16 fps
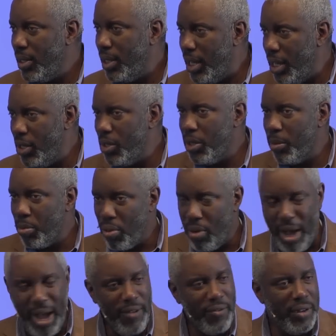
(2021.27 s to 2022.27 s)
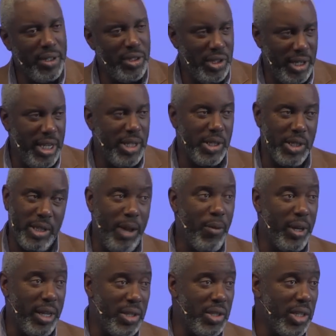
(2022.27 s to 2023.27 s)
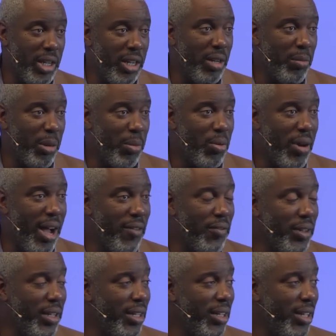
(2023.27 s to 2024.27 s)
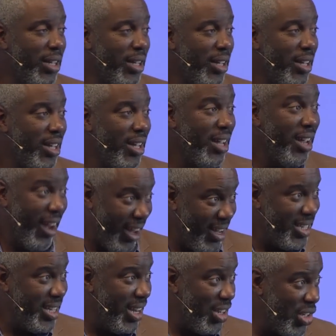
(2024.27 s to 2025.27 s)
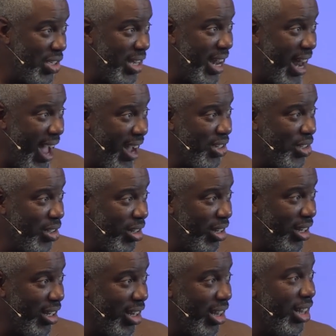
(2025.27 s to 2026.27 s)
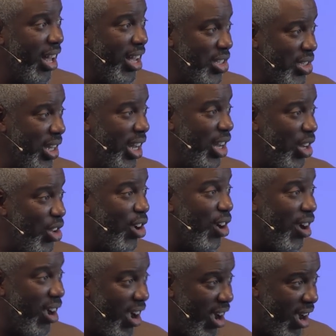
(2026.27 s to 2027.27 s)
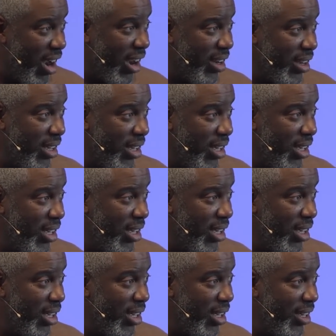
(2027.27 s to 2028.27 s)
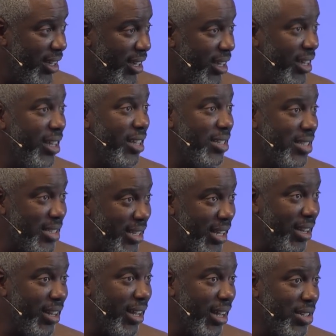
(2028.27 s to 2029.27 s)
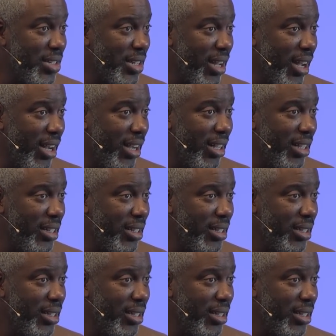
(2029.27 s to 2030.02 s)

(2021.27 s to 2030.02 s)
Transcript: Here, the prophet Jesus, they would consider him a prophet, he teaches that actually lust in your heart is sin against God.